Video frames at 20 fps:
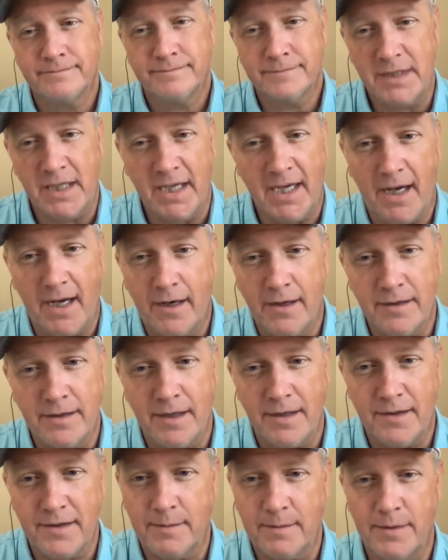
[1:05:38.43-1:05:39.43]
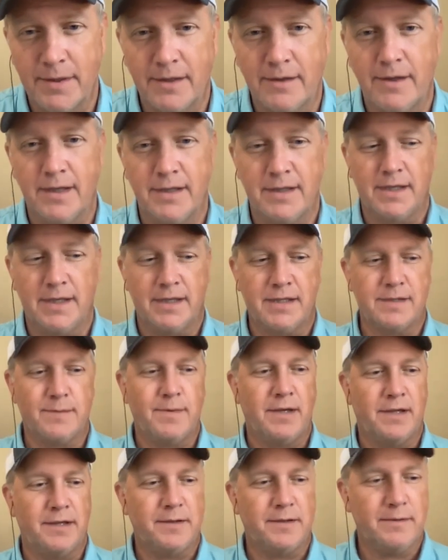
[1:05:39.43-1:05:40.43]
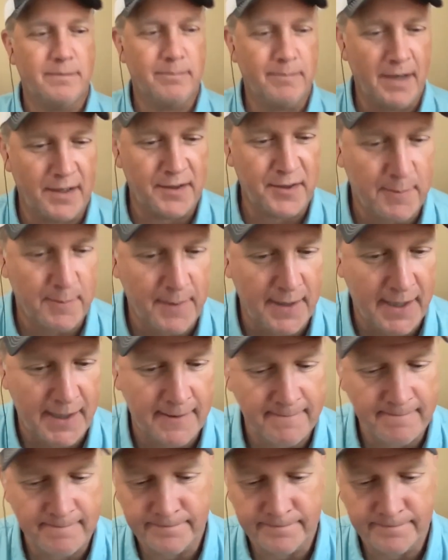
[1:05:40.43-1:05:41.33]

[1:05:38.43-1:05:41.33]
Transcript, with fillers: Yeah, I heard nothing so, but great things about about the man.